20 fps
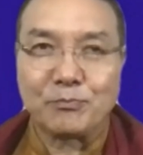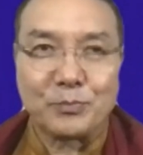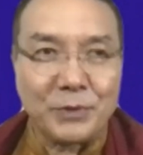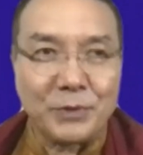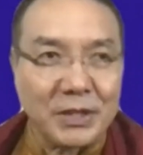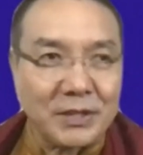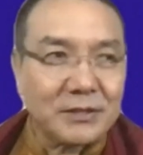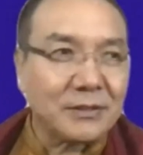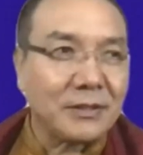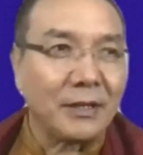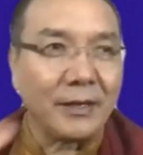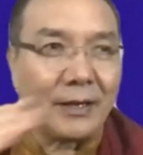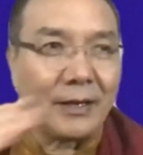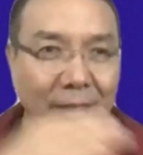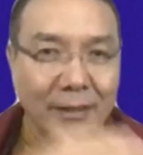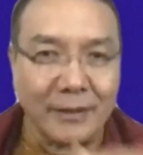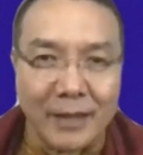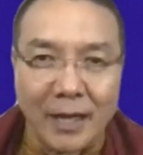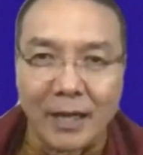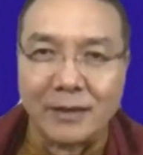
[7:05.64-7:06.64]
this thing
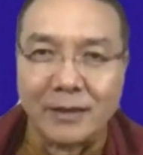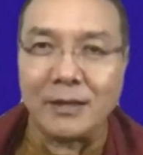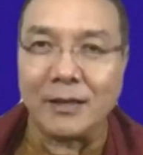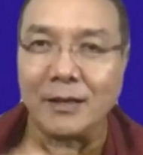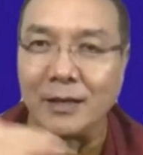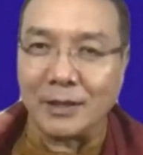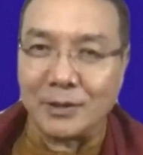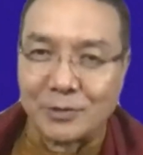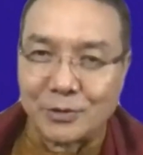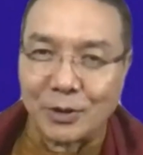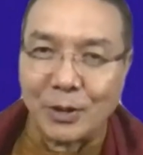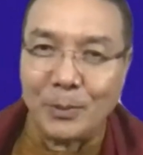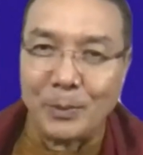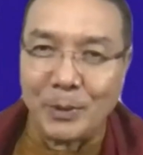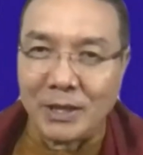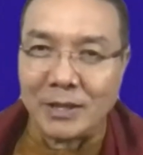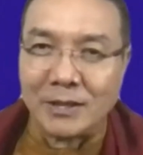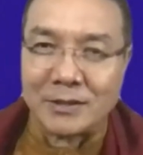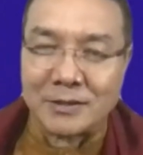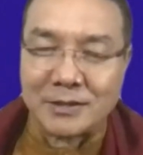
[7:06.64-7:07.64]
and that thing, and so
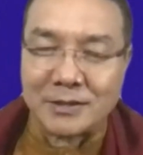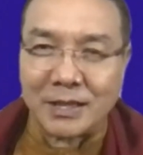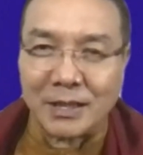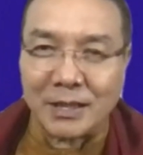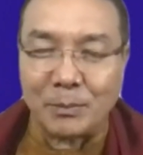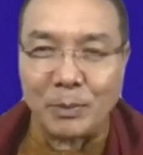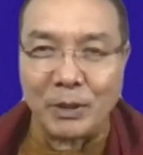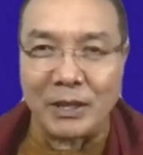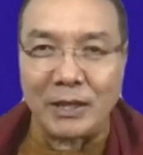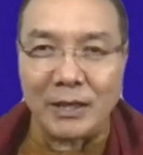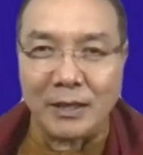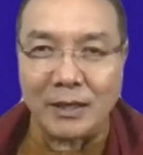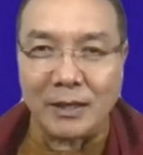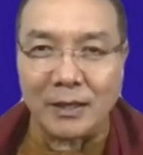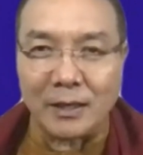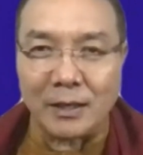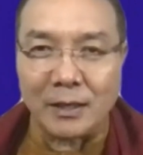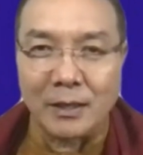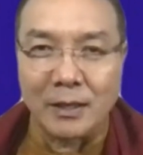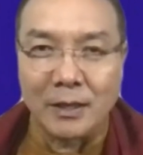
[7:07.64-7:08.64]
many things can be
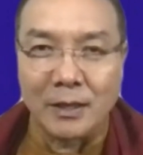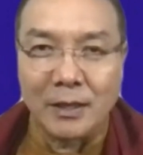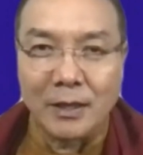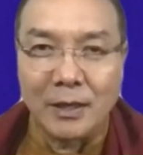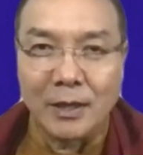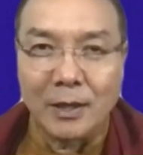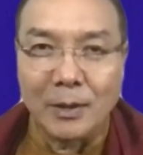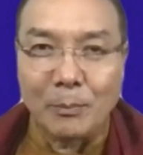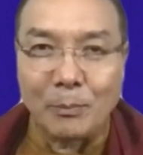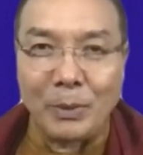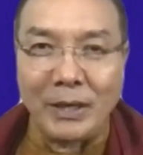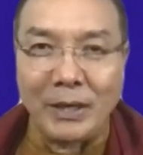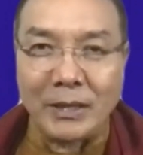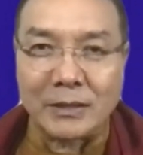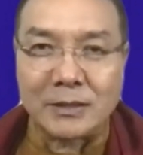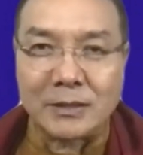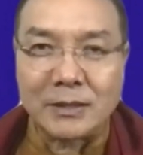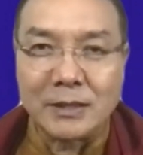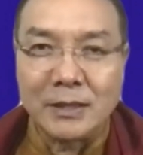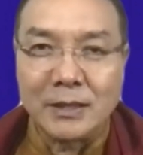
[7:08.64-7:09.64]
there.
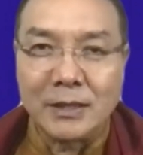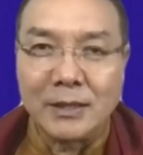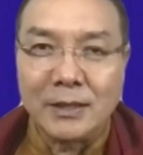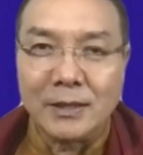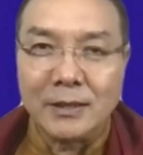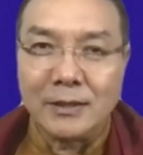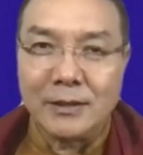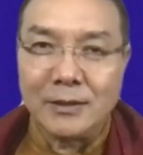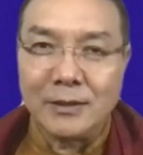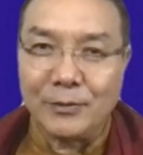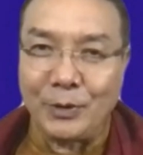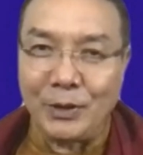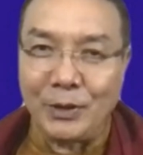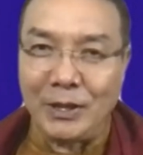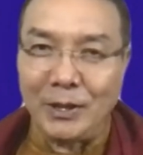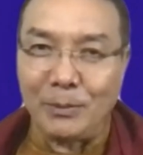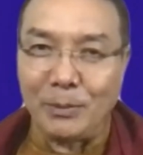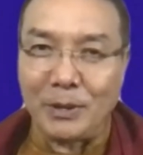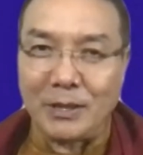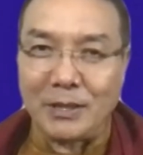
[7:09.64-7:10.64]
But
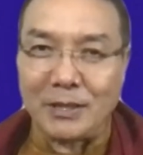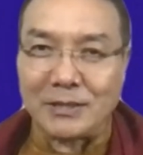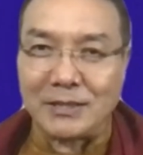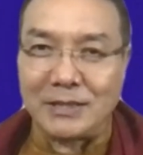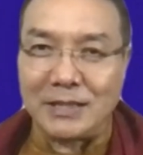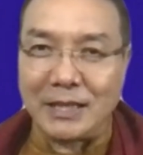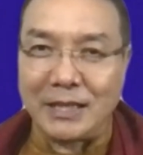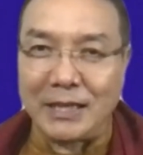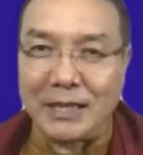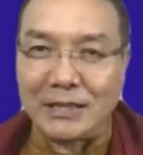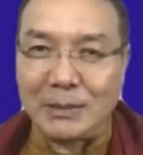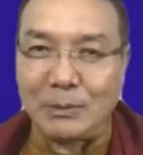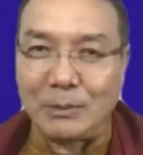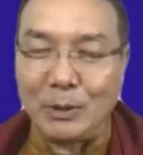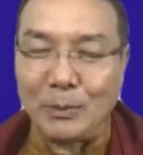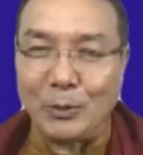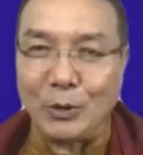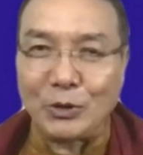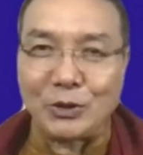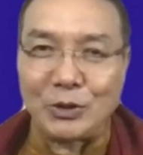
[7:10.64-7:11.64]
whenever this negative
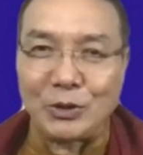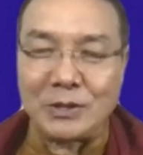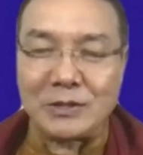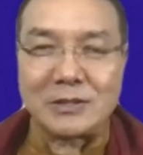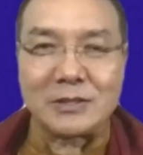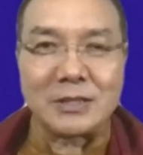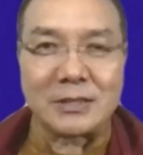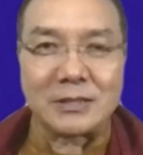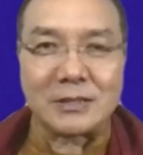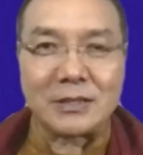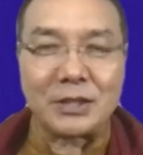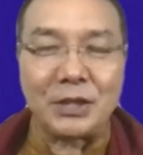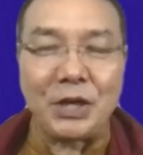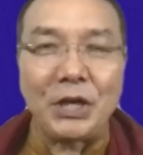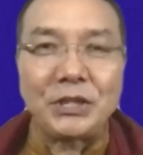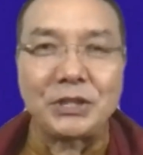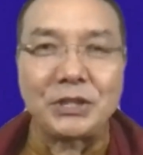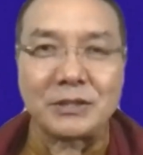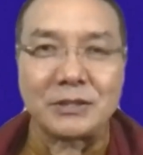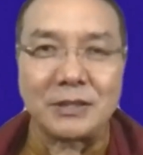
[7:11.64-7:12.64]
emotions just
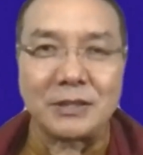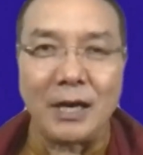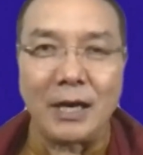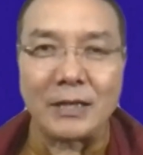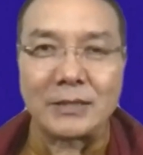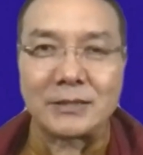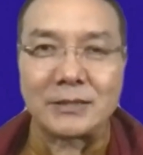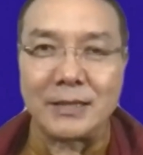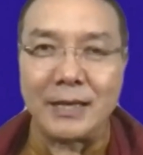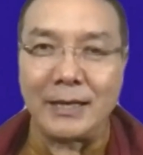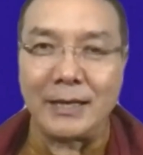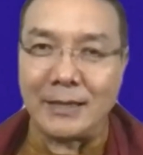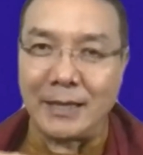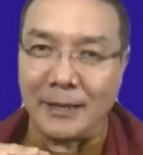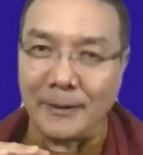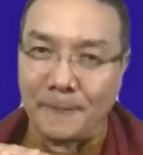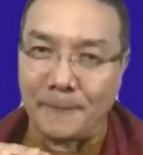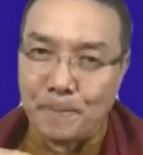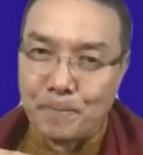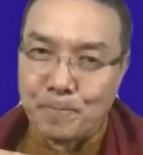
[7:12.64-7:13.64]
crashes us, and
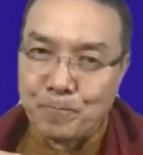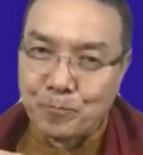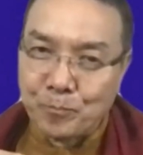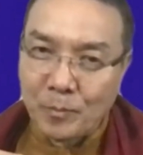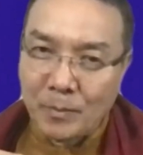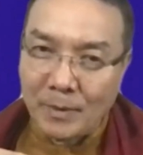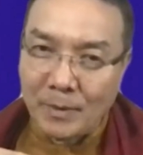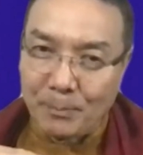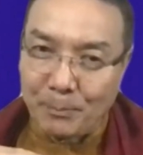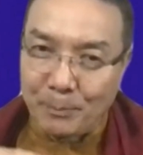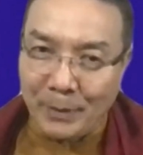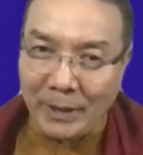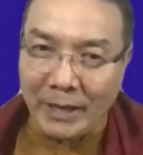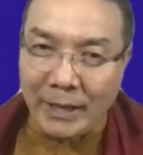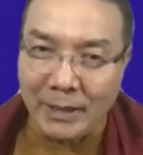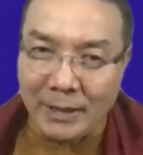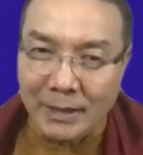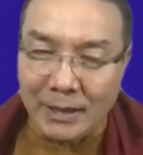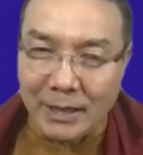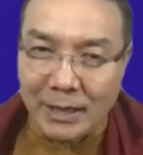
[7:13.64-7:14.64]
then
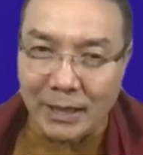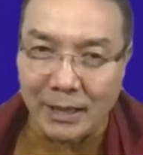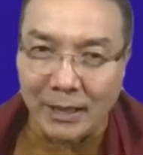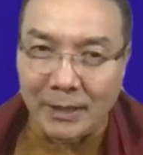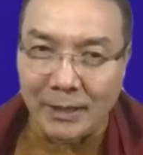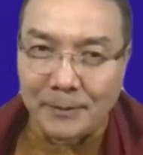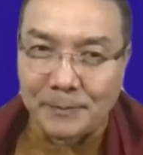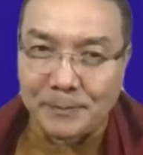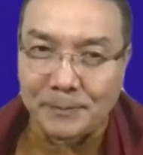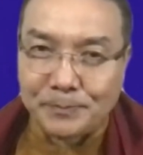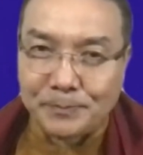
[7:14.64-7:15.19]
mainly